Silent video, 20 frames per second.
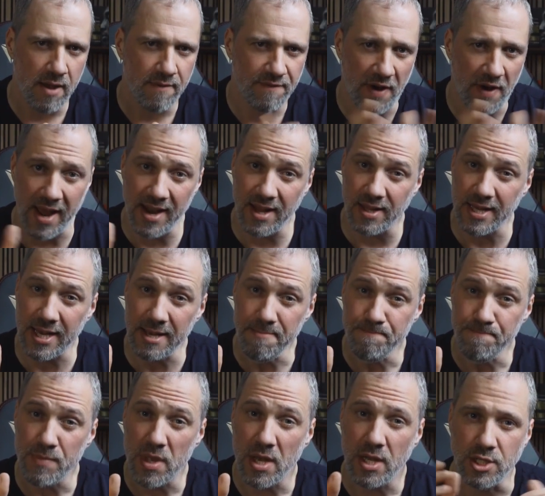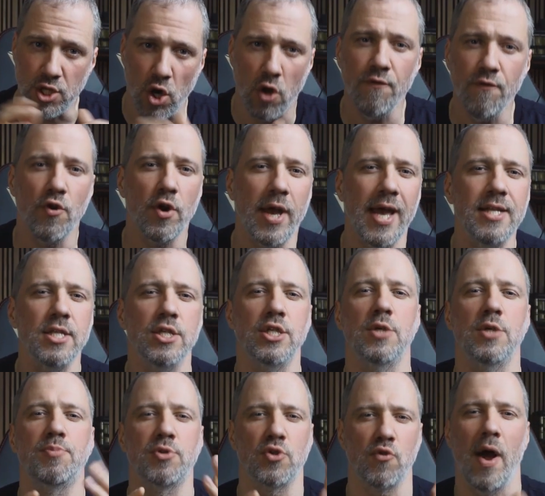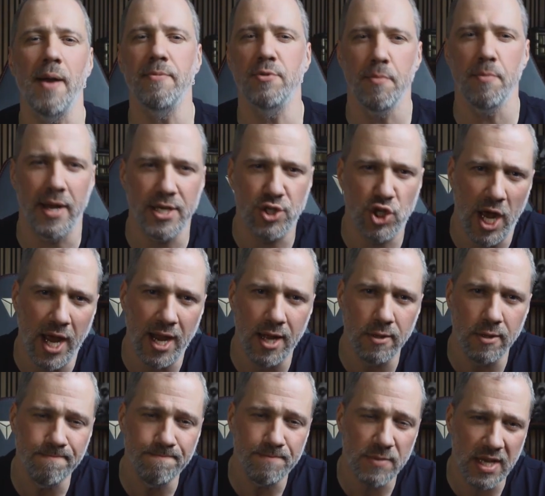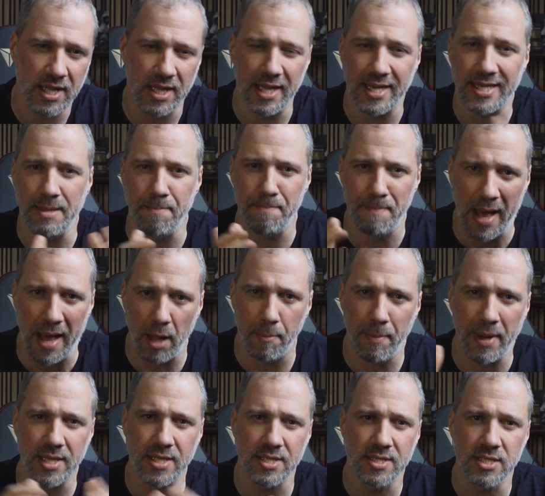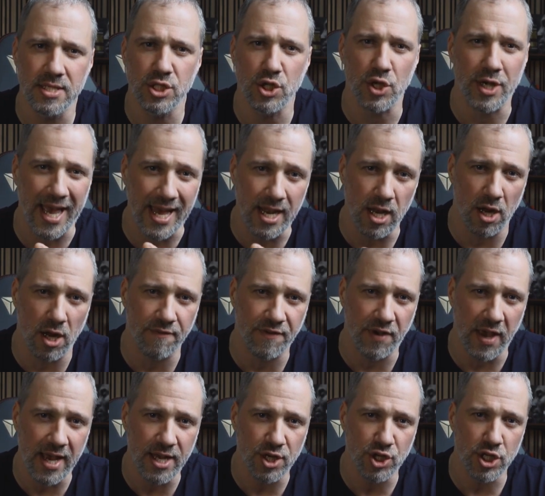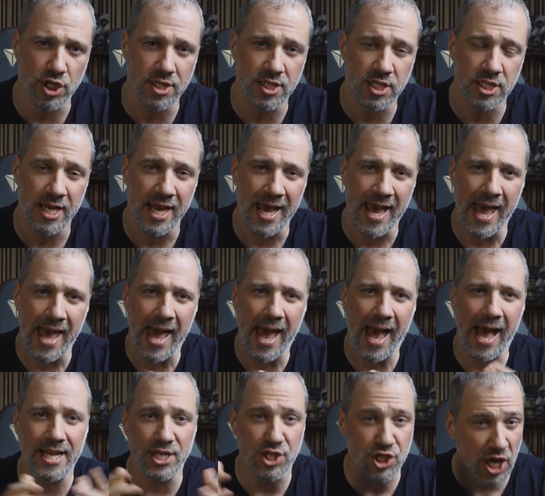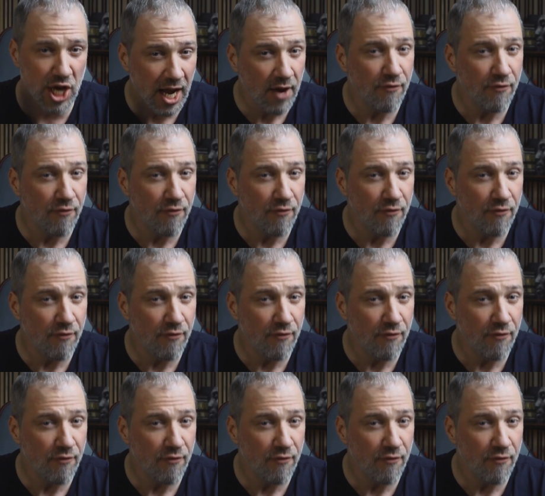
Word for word: Finally, don't forget to subscribe to my channel, click the bell button to get notifications, and check